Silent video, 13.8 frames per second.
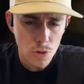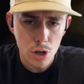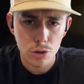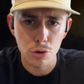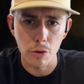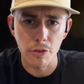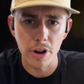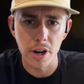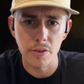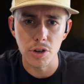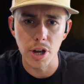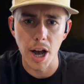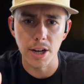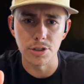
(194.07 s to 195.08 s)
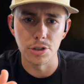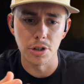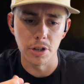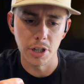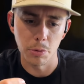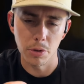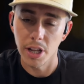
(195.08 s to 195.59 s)
So if any of you guys are
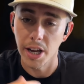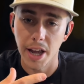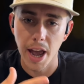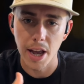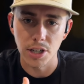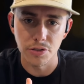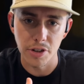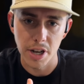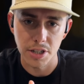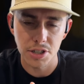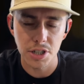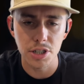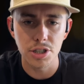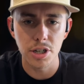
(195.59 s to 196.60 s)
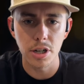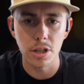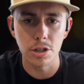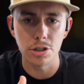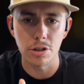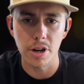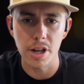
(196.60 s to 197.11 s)
dealing with like HVAC
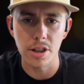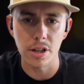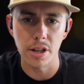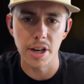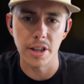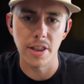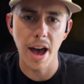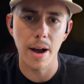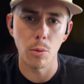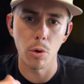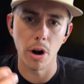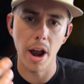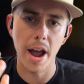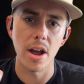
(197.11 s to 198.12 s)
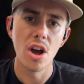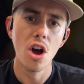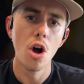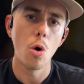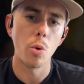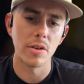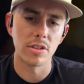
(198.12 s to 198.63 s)
chillers or anything like that, where, hey,
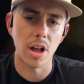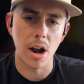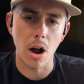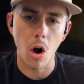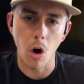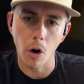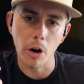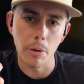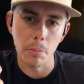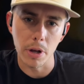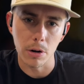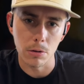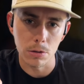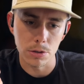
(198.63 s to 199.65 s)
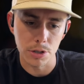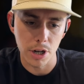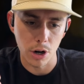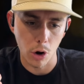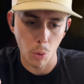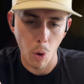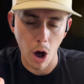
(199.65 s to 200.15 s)
we have a lot of hard minerals in
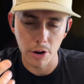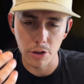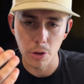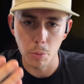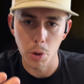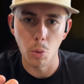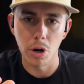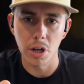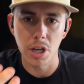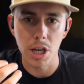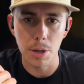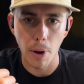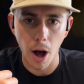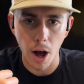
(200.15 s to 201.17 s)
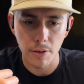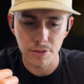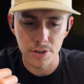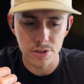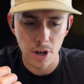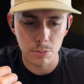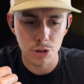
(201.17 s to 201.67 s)
our water that we want to keep off the
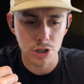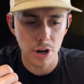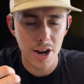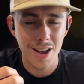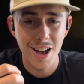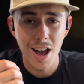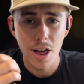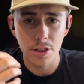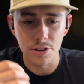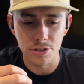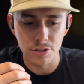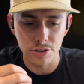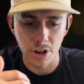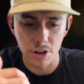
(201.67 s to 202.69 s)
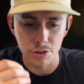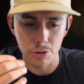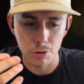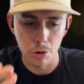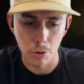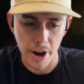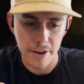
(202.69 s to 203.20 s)
substrate, this is going to do
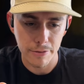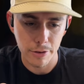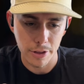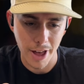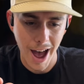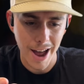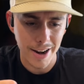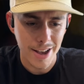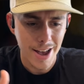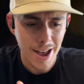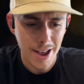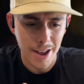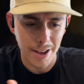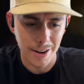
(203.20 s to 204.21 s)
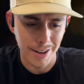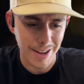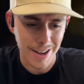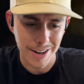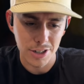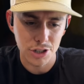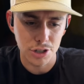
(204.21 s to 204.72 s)
great for that. And
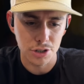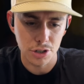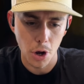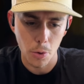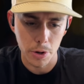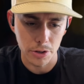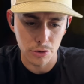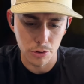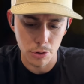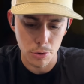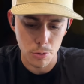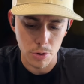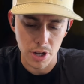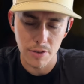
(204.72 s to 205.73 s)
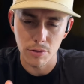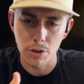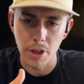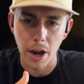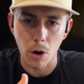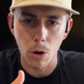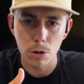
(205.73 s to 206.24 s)
again, it's just going to give you
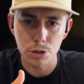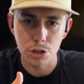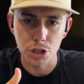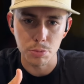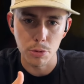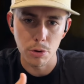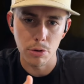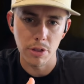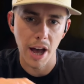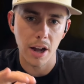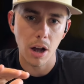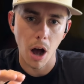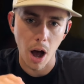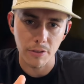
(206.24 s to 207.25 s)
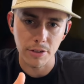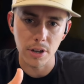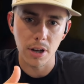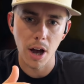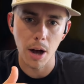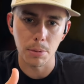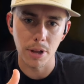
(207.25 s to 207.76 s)
that ultra smooth, that coffee
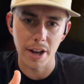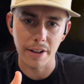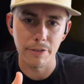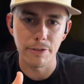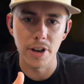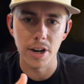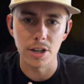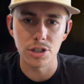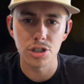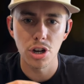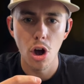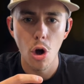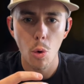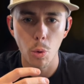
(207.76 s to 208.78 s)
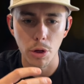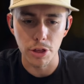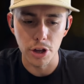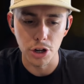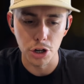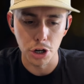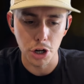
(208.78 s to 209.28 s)
cup like finish
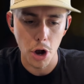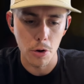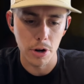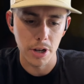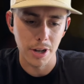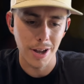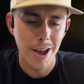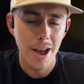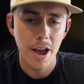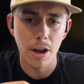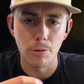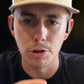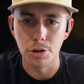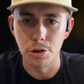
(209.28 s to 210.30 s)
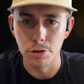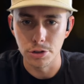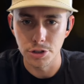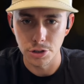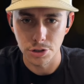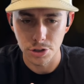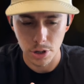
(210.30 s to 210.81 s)
within your coating and reduce
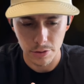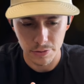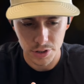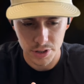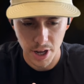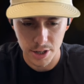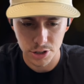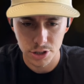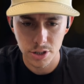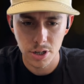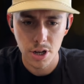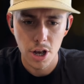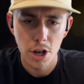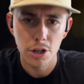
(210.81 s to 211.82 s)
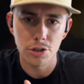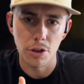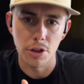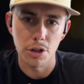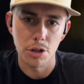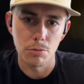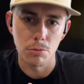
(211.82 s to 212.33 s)
your surface tension, so
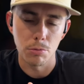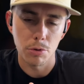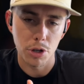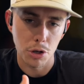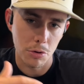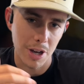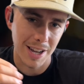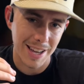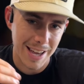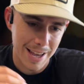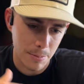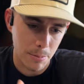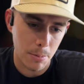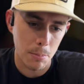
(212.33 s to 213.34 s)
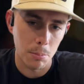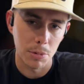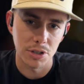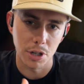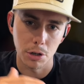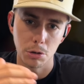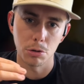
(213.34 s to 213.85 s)
that you can keep
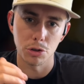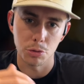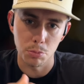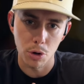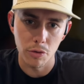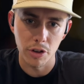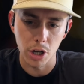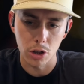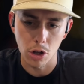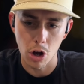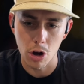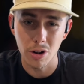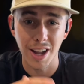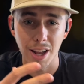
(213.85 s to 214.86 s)
materials moving along.